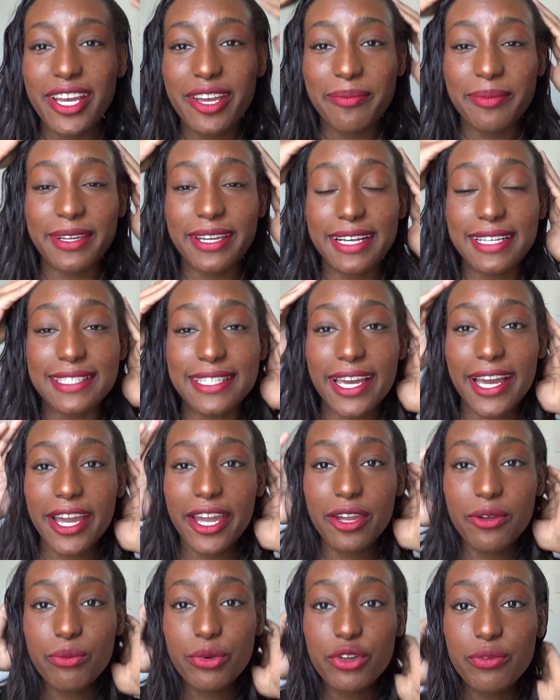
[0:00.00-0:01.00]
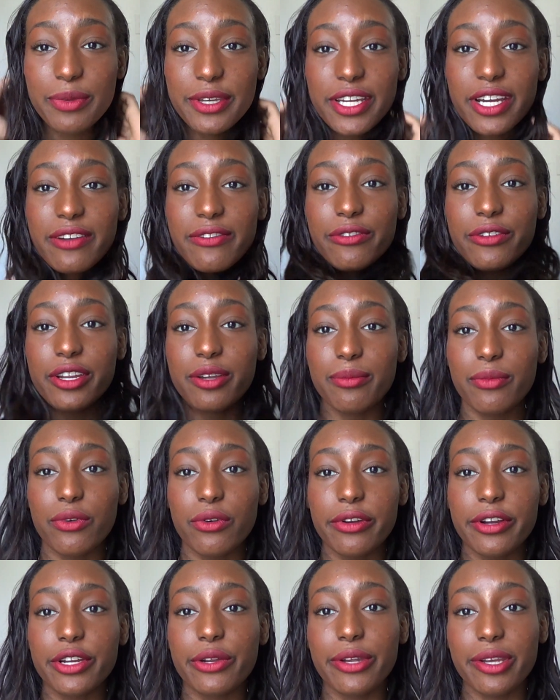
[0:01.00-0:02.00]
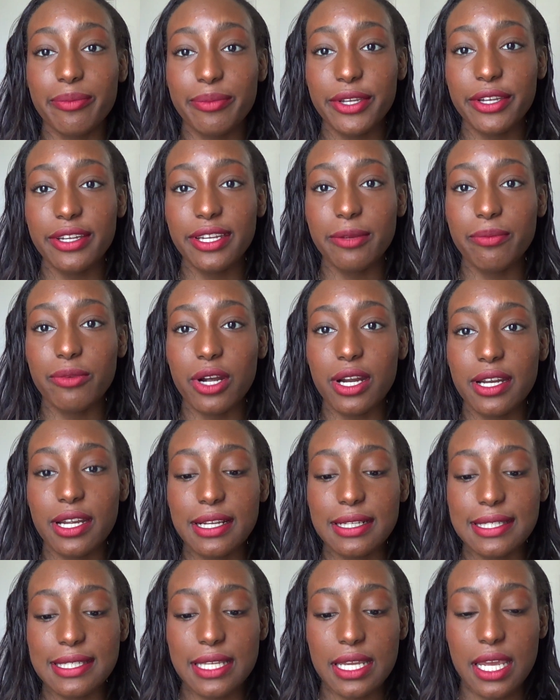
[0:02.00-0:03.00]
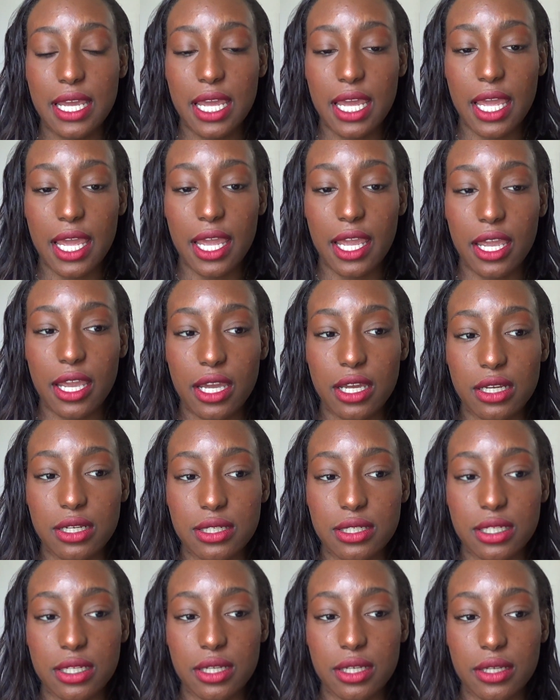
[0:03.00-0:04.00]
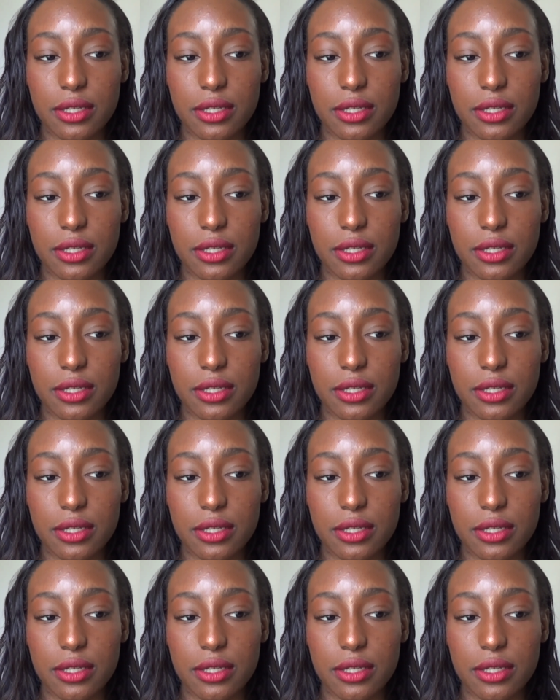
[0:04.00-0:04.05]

because I will be covering more green beauty products and